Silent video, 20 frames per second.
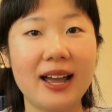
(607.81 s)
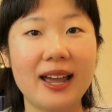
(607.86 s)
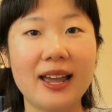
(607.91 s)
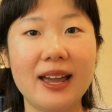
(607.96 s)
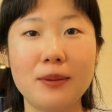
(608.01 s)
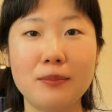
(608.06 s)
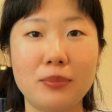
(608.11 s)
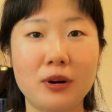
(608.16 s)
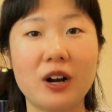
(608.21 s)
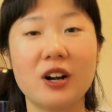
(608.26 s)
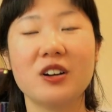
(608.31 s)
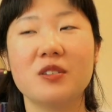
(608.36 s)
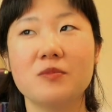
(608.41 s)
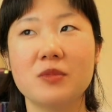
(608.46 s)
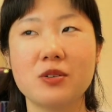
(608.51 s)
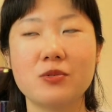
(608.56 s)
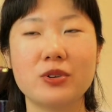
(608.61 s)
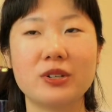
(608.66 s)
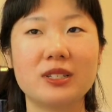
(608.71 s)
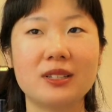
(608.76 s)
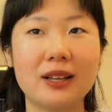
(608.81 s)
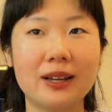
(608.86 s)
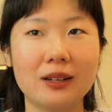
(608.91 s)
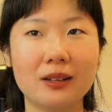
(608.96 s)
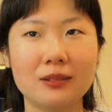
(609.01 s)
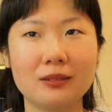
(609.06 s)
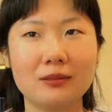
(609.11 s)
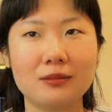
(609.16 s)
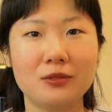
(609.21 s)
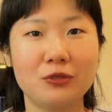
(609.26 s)
And part of me was
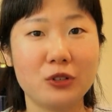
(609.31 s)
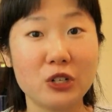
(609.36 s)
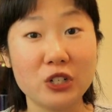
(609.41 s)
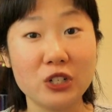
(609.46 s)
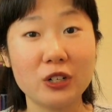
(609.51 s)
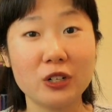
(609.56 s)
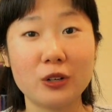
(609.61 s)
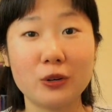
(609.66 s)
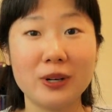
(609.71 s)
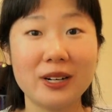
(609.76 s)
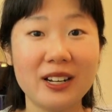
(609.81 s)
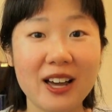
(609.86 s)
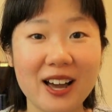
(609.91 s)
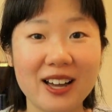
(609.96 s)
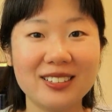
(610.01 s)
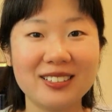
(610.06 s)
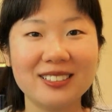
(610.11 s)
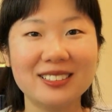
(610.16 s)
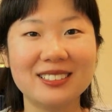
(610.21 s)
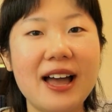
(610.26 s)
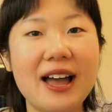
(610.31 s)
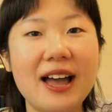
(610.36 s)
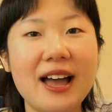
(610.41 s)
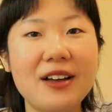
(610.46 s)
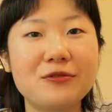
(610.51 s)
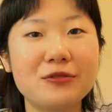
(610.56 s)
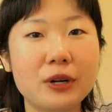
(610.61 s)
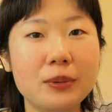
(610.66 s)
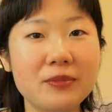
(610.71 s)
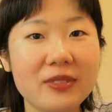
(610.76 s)
like, for sure, why not?
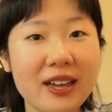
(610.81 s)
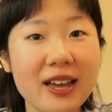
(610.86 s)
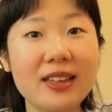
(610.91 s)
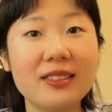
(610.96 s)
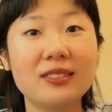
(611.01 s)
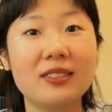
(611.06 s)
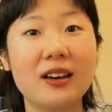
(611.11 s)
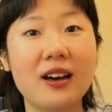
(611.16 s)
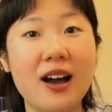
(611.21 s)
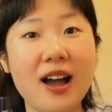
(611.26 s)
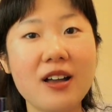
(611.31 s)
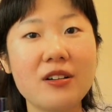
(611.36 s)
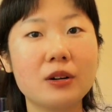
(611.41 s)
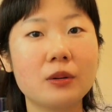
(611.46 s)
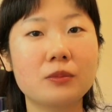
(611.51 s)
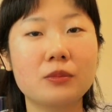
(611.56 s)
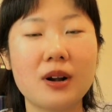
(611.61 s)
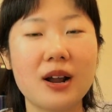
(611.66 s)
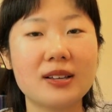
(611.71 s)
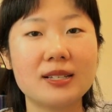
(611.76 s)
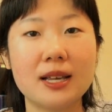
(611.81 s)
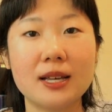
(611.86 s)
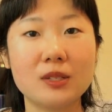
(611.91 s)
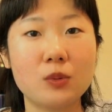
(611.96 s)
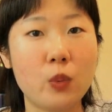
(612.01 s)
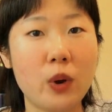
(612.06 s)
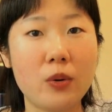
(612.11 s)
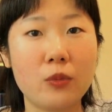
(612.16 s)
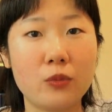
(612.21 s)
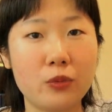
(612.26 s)
And from then, the hiring
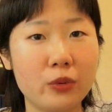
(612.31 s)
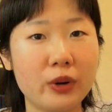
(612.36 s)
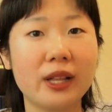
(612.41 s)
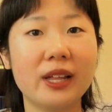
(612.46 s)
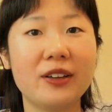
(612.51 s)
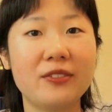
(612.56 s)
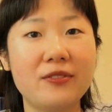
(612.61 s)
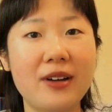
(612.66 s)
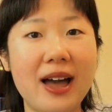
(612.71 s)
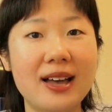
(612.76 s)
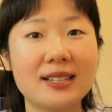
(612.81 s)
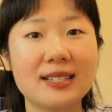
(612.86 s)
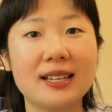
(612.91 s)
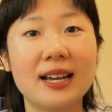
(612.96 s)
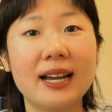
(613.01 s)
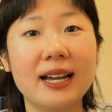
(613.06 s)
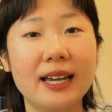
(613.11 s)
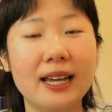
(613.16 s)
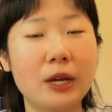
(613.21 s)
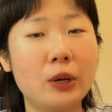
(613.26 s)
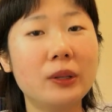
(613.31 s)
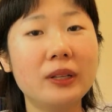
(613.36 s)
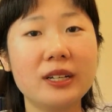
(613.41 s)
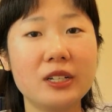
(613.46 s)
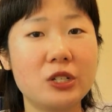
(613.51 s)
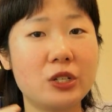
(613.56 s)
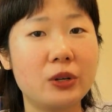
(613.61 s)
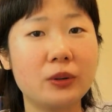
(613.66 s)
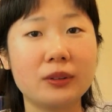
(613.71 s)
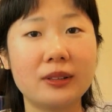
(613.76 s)
process went really fast. It
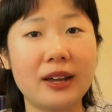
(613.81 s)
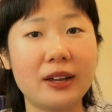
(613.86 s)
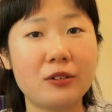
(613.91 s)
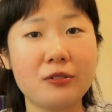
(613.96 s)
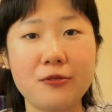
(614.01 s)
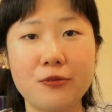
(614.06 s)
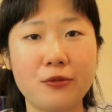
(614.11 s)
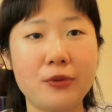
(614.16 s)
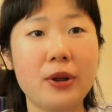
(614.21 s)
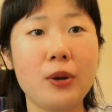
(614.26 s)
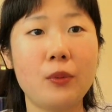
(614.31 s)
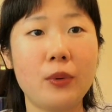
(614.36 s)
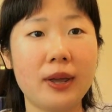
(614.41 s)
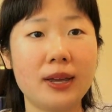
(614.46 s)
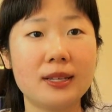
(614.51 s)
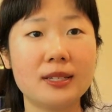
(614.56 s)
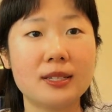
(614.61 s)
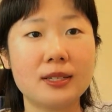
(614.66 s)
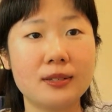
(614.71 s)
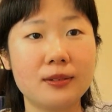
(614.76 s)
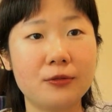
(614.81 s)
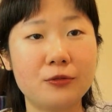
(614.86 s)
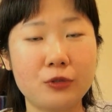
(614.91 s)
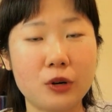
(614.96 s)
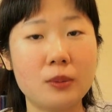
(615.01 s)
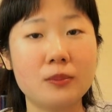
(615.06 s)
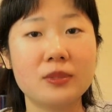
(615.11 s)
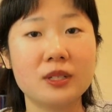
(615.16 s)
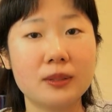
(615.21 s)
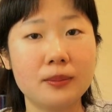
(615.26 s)
only took like 3 weeks
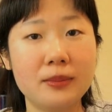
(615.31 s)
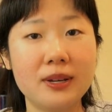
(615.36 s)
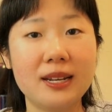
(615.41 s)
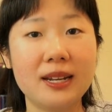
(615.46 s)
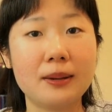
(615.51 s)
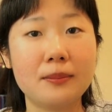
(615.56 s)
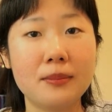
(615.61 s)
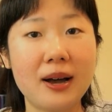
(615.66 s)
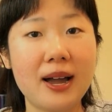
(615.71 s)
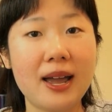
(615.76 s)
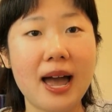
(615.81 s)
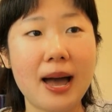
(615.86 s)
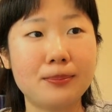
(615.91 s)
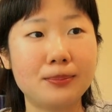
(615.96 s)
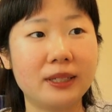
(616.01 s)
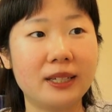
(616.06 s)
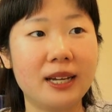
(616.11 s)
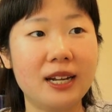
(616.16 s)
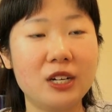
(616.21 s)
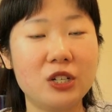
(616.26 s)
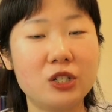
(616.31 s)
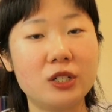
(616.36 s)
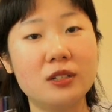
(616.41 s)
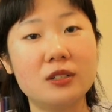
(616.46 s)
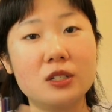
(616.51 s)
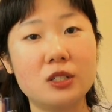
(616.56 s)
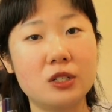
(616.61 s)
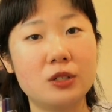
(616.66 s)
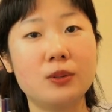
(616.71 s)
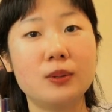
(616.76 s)
from submitting my
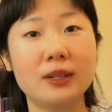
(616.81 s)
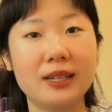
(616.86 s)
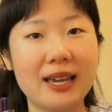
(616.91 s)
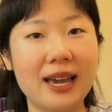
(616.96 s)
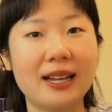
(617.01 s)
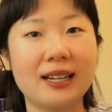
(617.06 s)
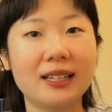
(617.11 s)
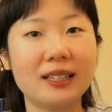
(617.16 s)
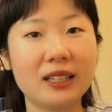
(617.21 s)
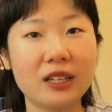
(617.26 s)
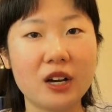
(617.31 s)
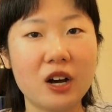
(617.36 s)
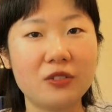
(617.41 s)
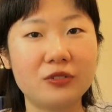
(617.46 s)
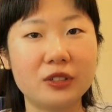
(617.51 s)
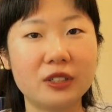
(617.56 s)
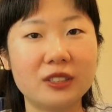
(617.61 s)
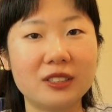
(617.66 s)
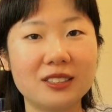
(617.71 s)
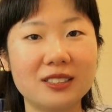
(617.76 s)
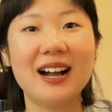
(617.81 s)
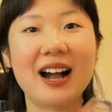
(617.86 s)
application to getting the offer.